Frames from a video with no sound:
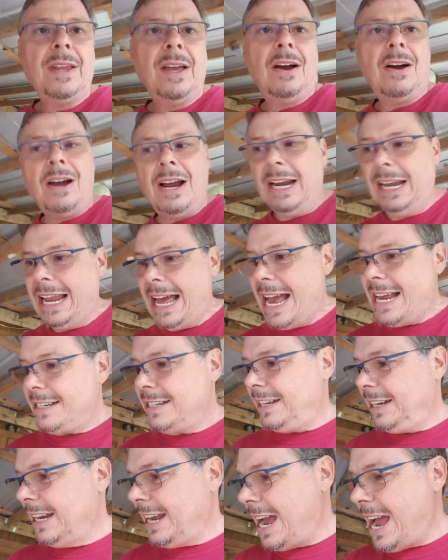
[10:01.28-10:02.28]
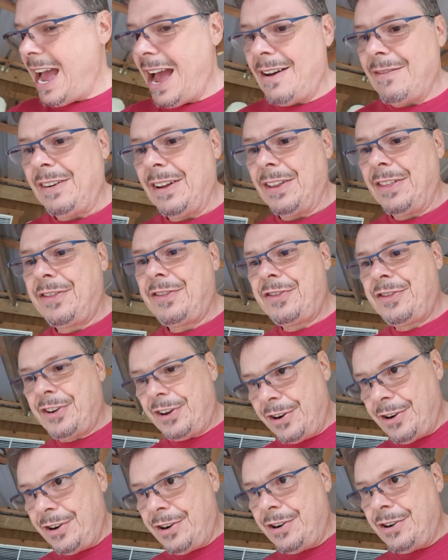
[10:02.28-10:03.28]
All right, lastly, I have a
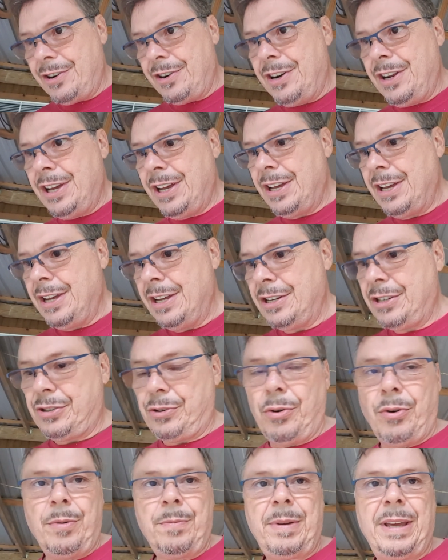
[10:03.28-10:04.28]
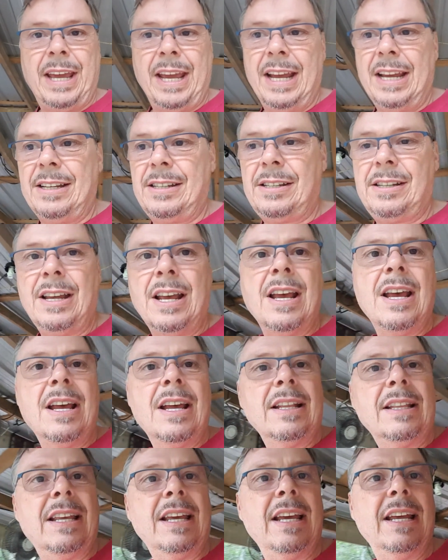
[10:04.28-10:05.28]
third storm case
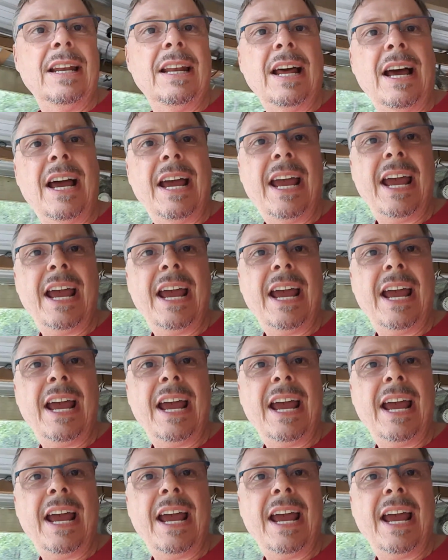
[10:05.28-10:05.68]
that I